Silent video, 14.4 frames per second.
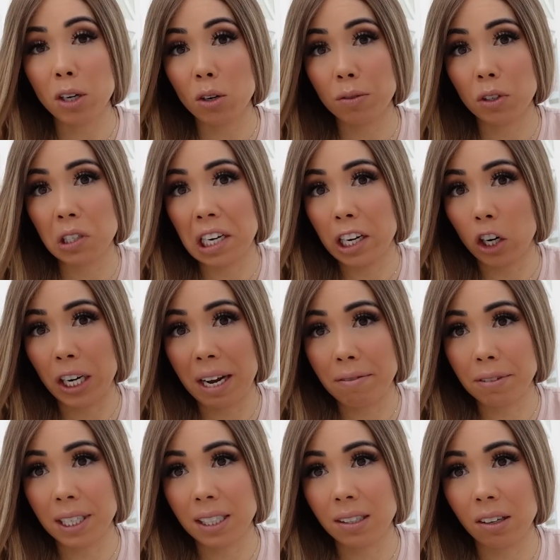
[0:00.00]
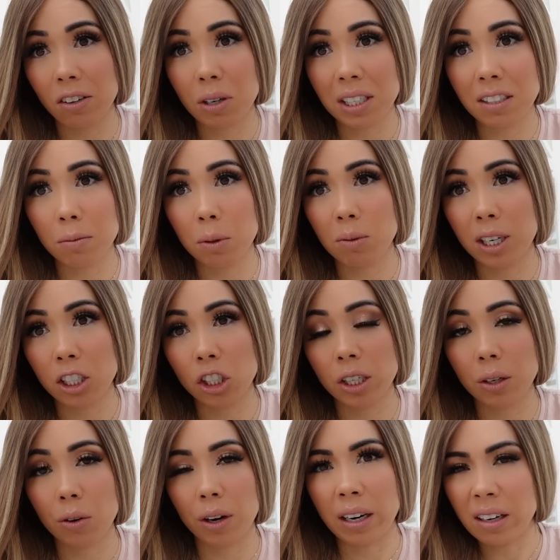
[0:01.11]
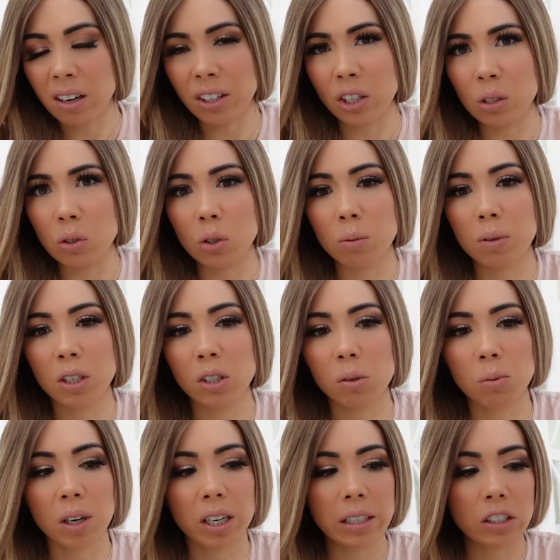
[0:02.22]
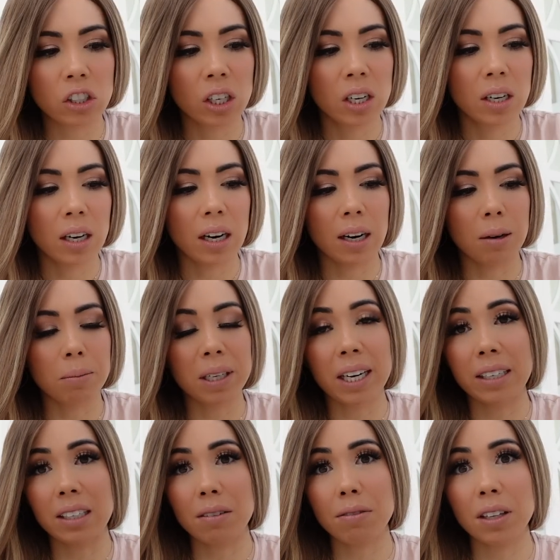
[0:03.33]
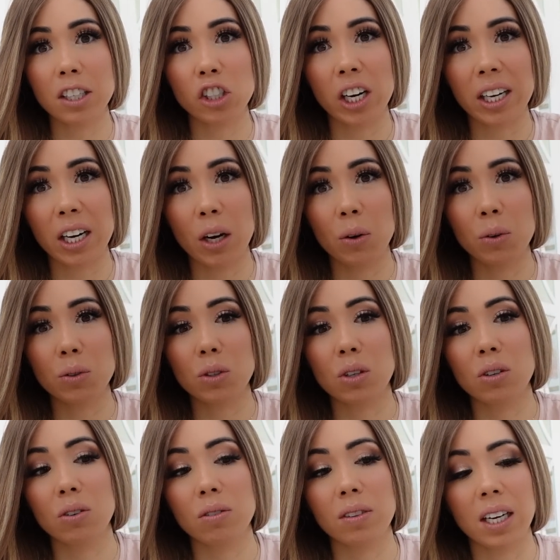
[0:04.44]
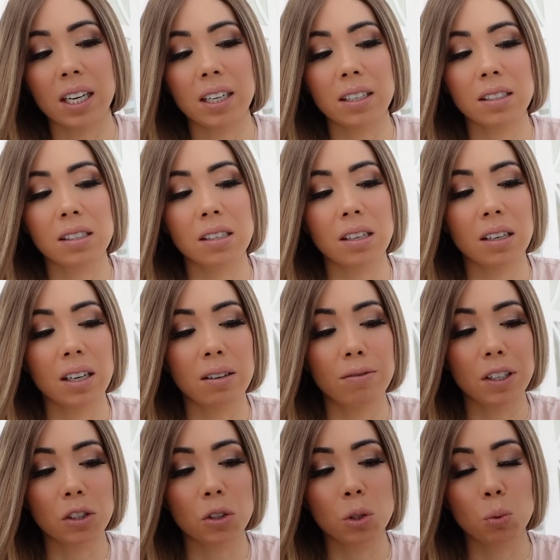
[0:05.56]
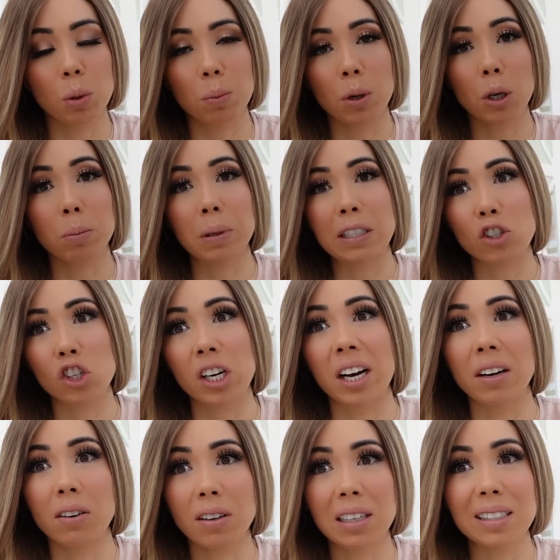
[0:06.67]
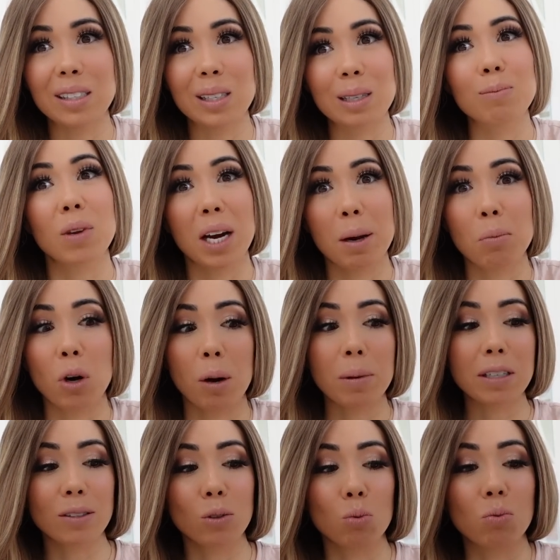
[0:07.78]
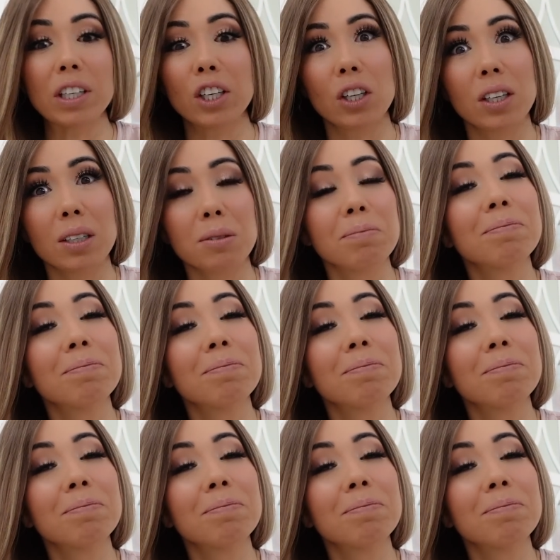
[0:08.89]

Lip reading: know if there's any on Netflix that you guys have been watching, or any on YouTube that you watch. But yeah, definitely check out that Adventures with Purpose channel, because I promise it's really good.